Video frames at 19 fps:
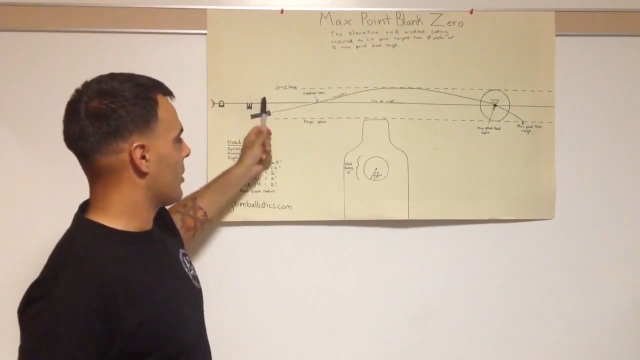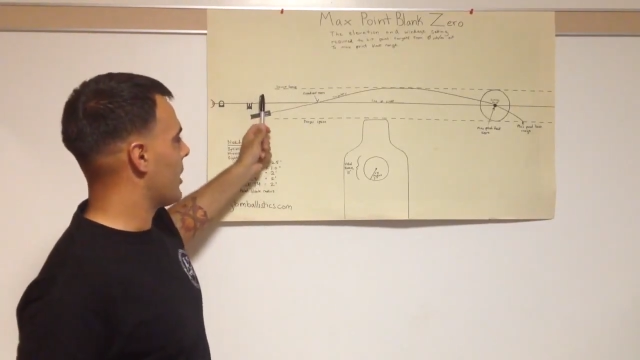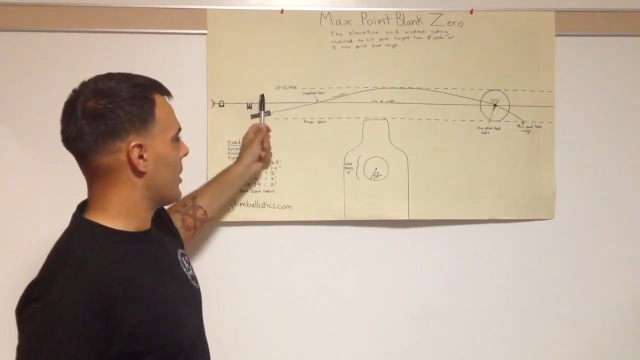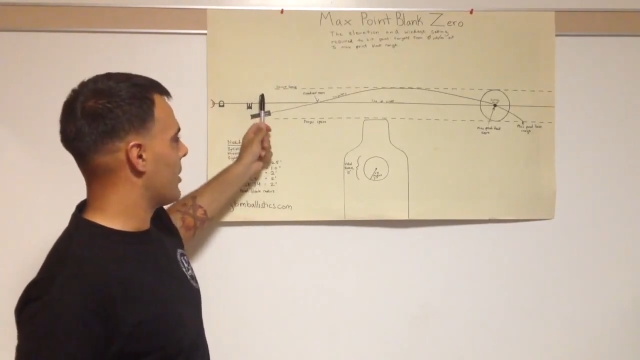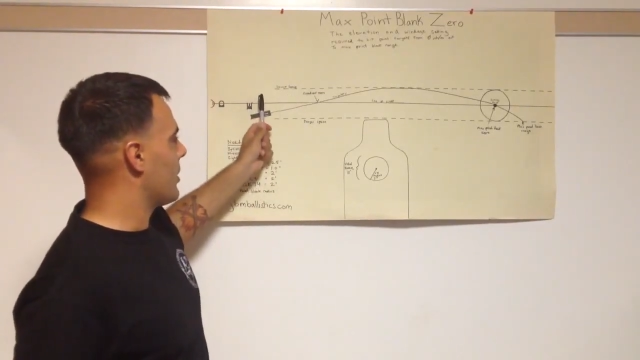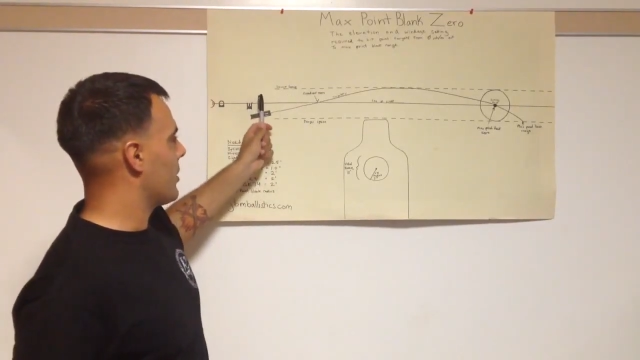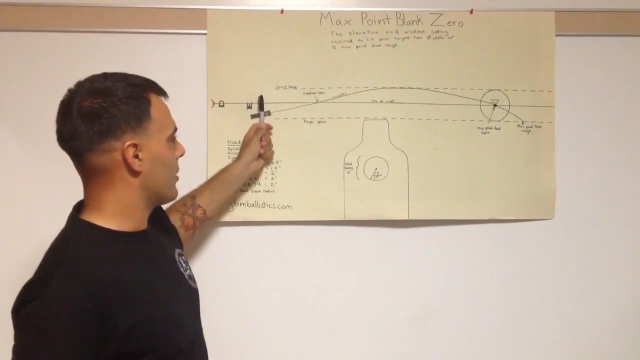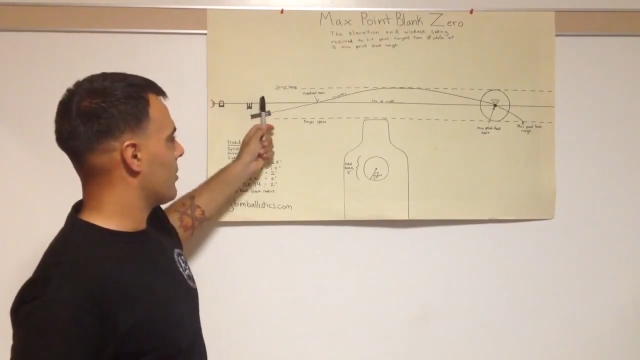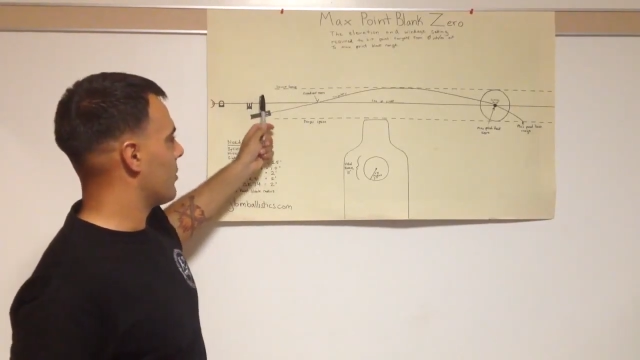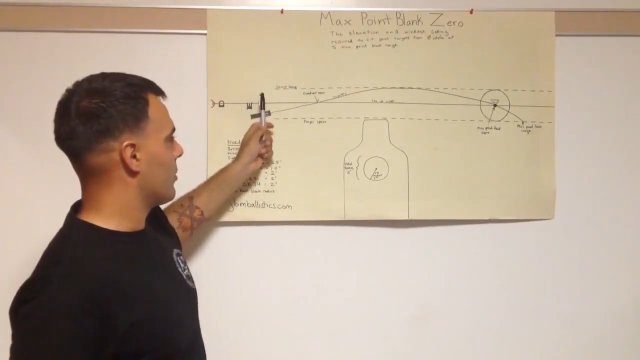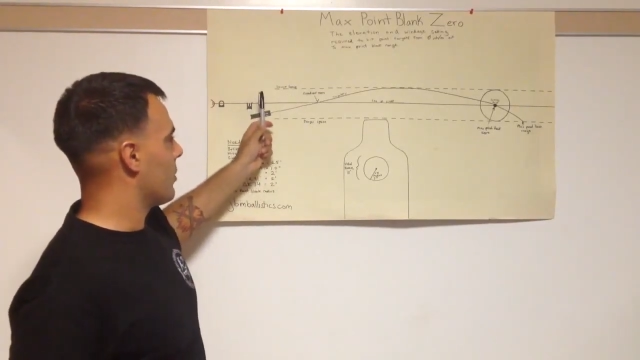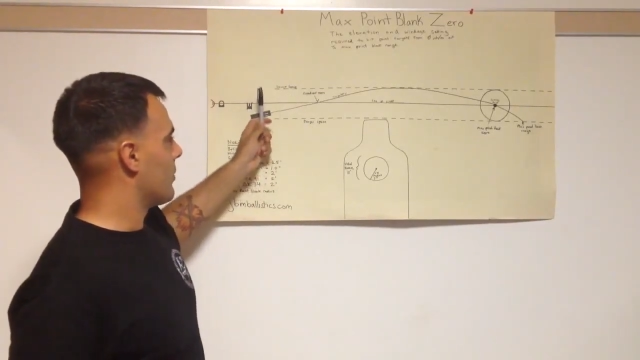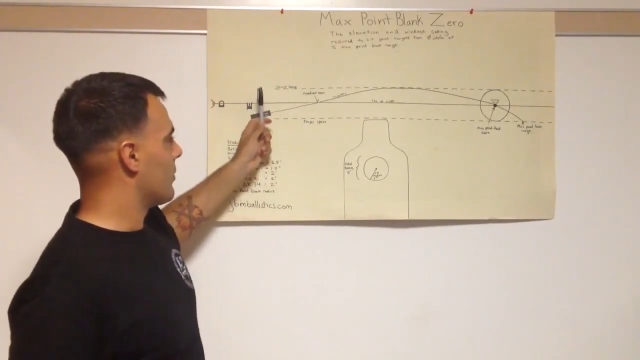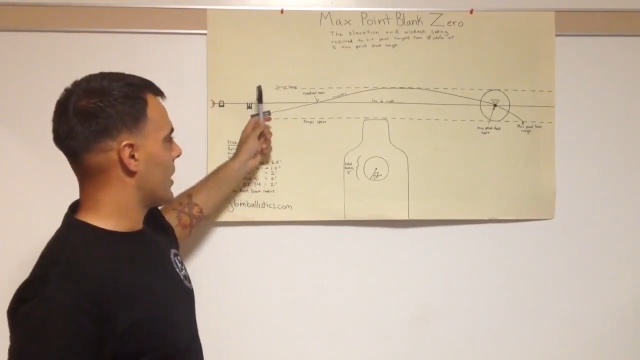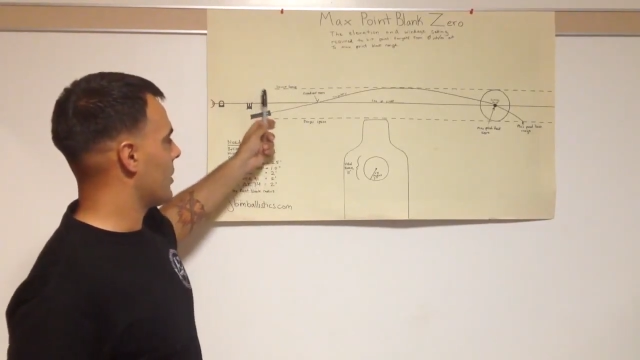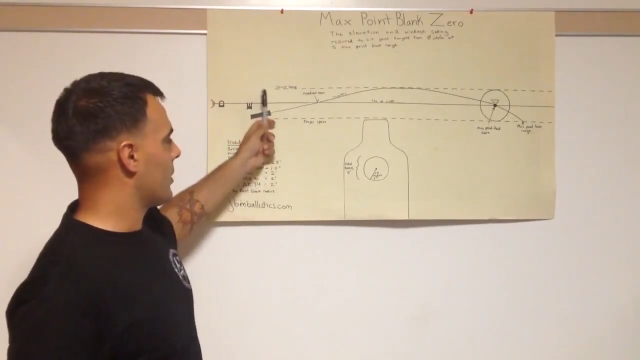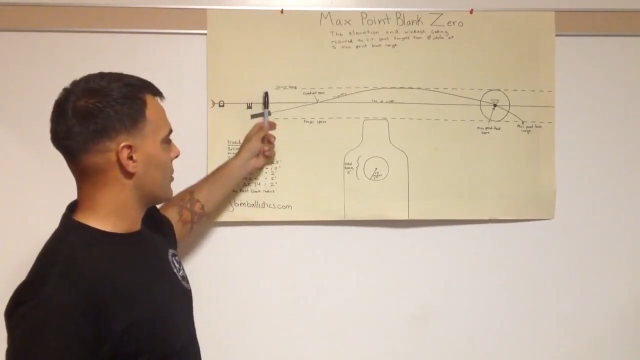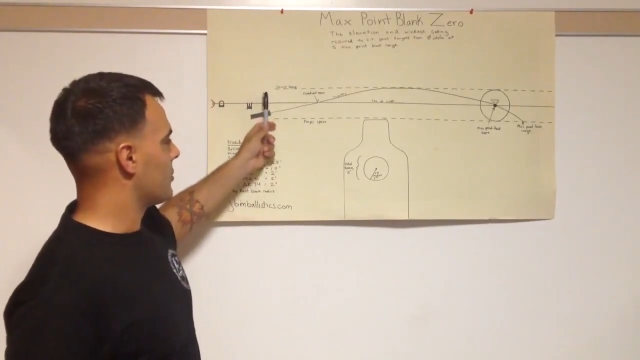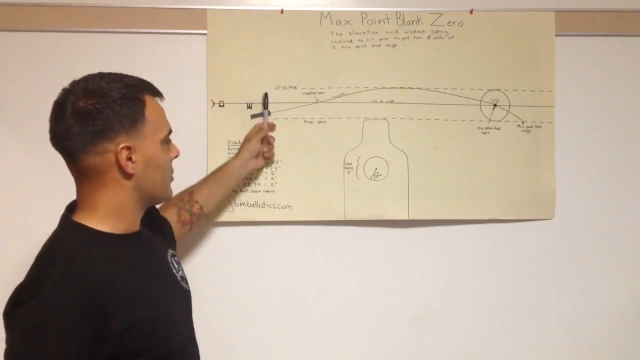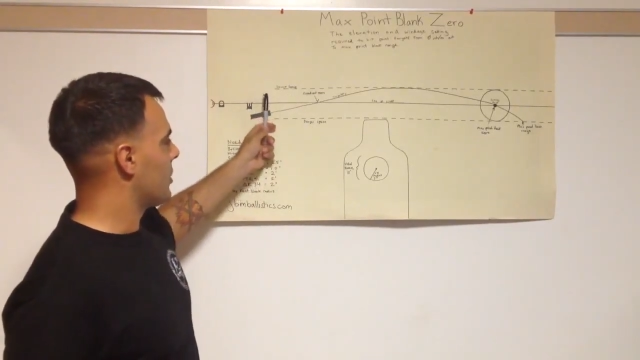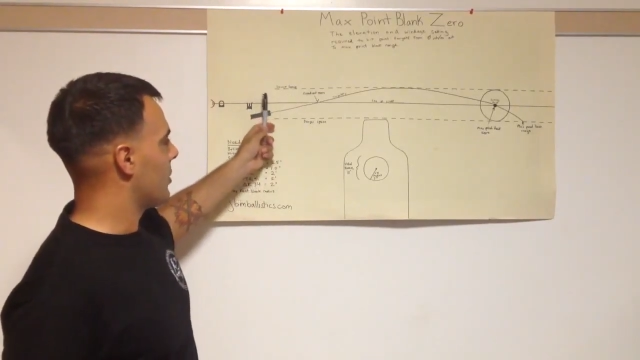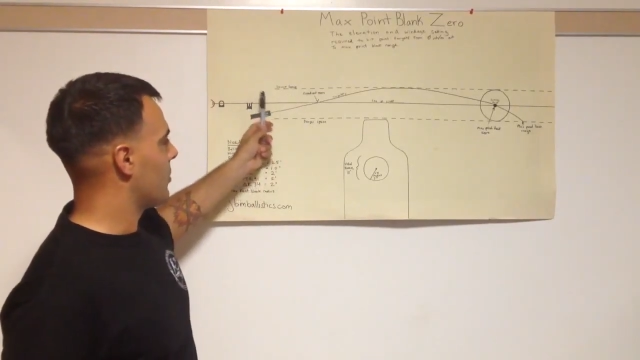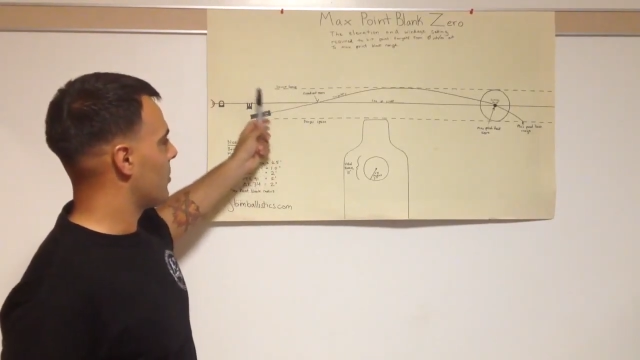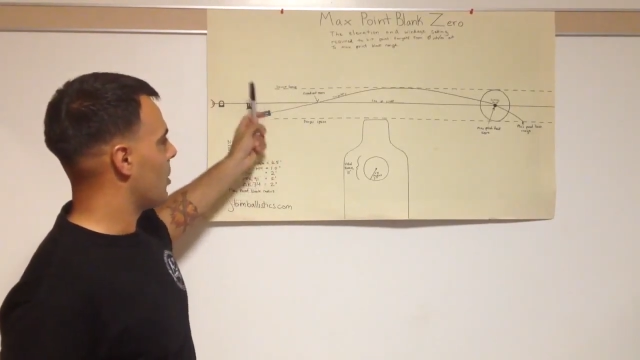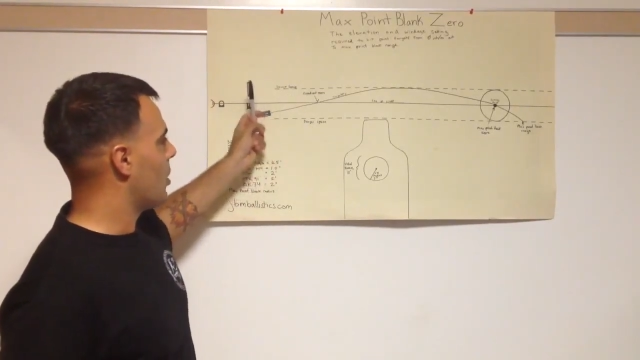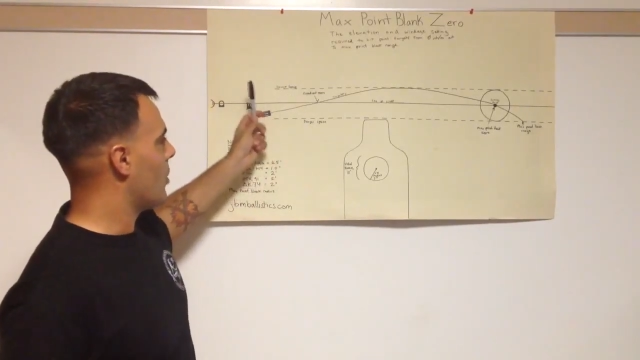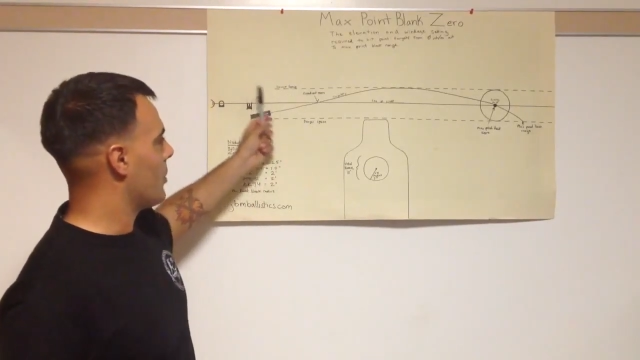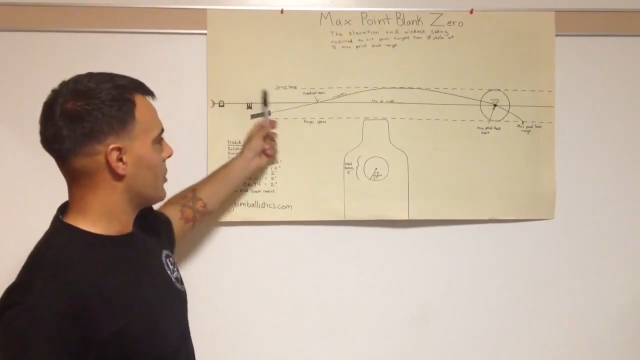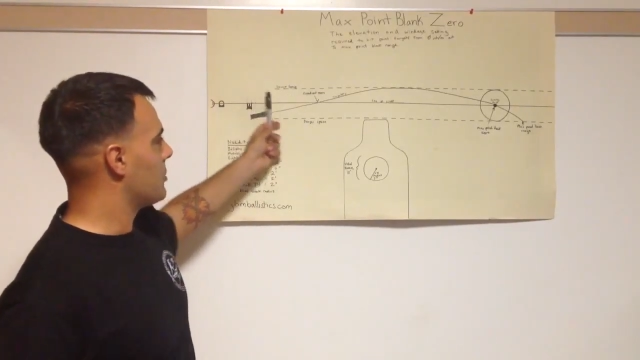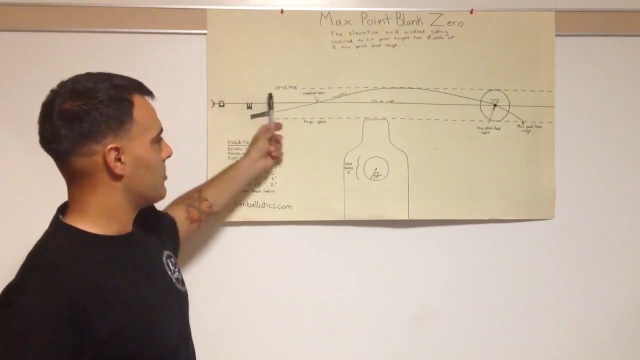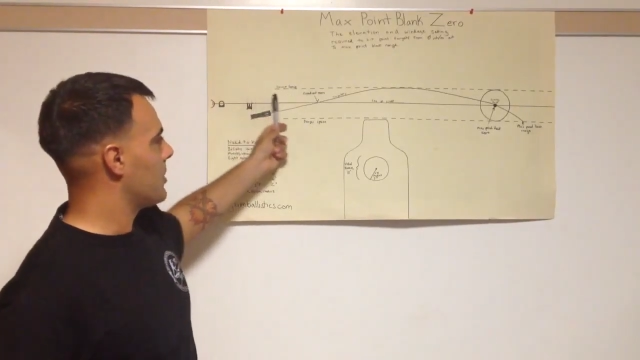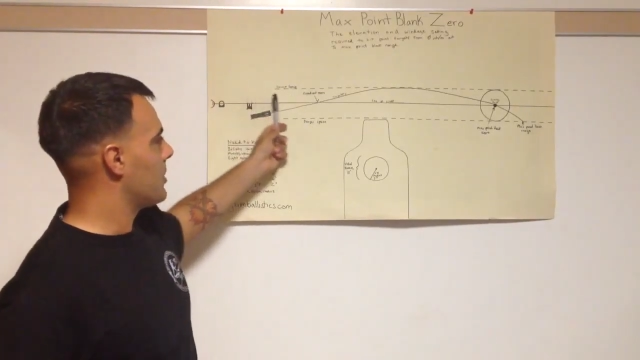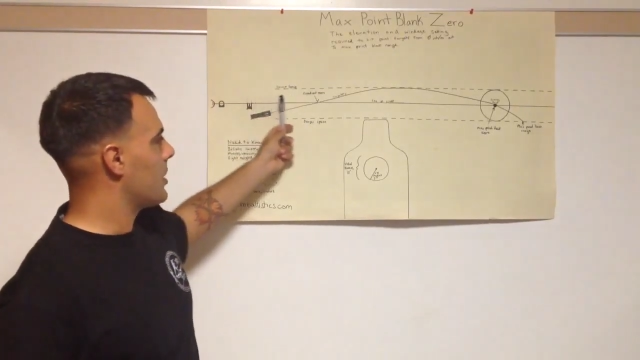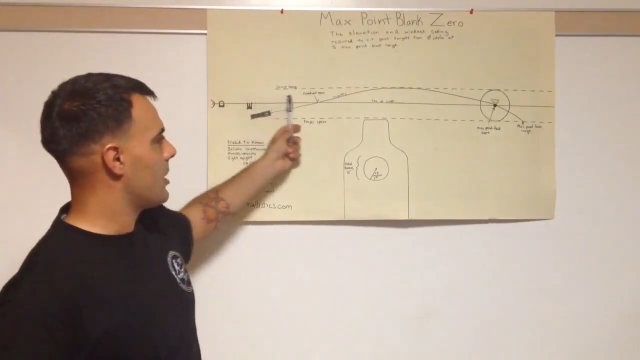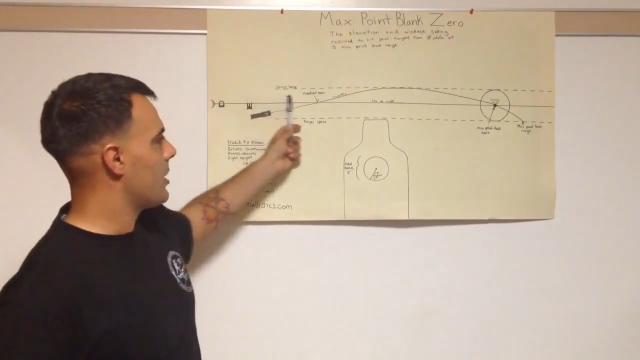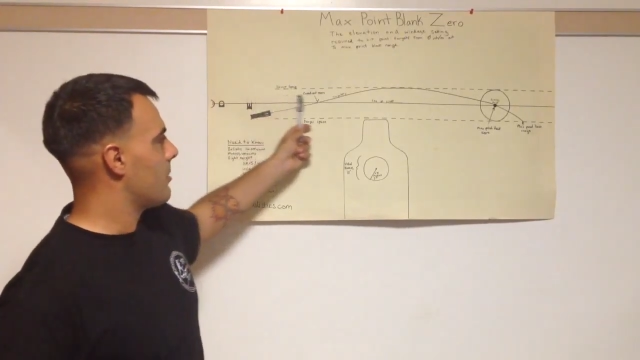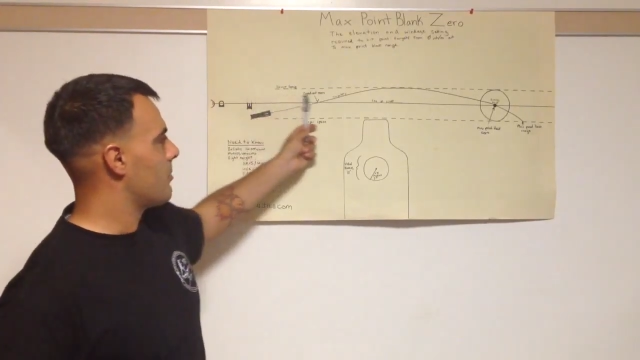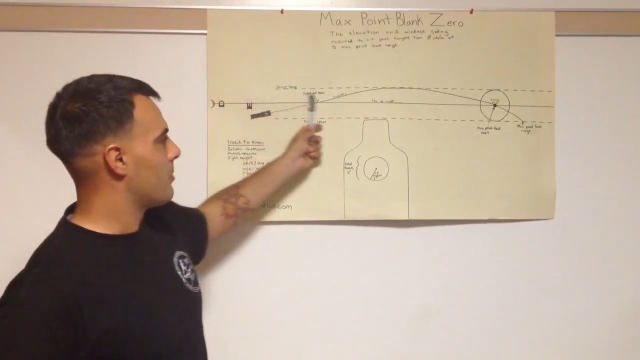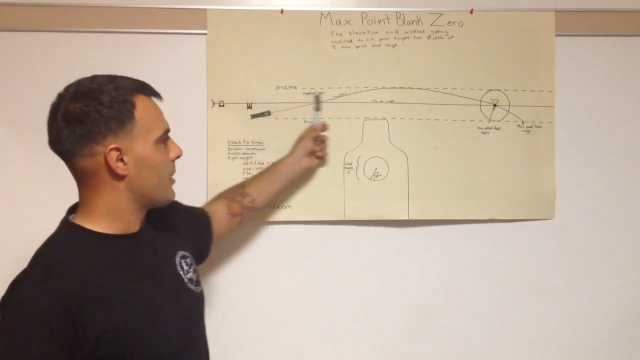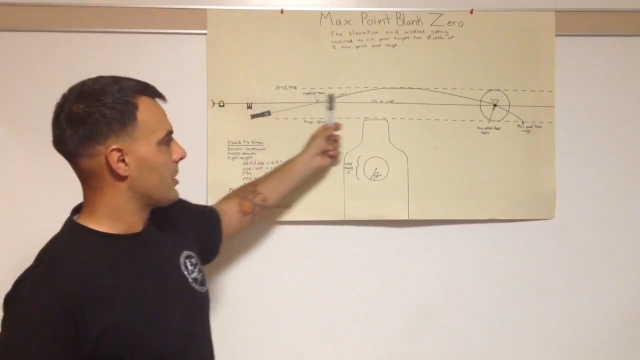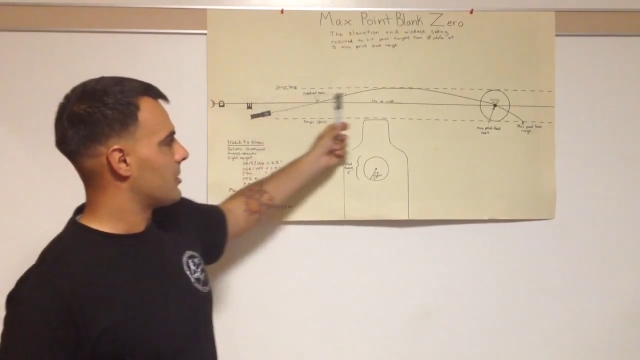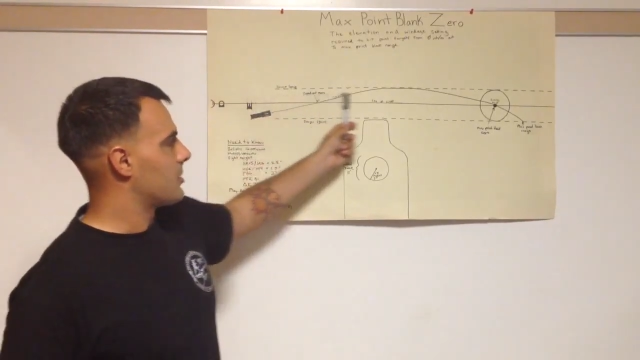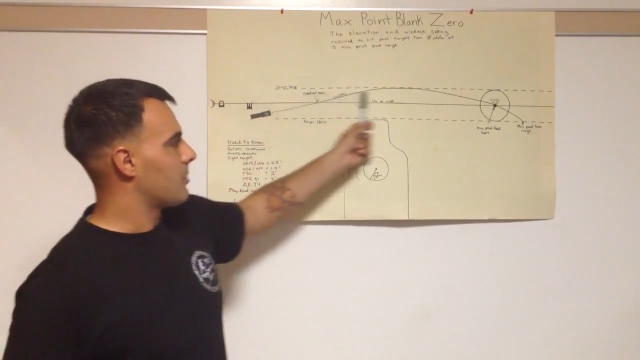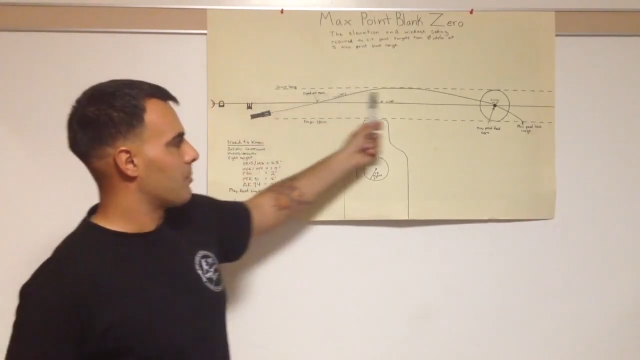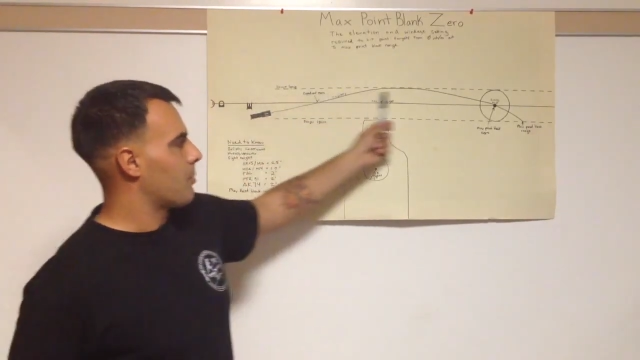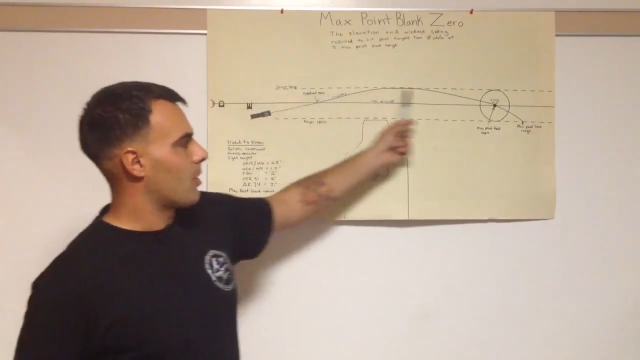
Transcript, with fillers: area, the vital zone will always be hit by some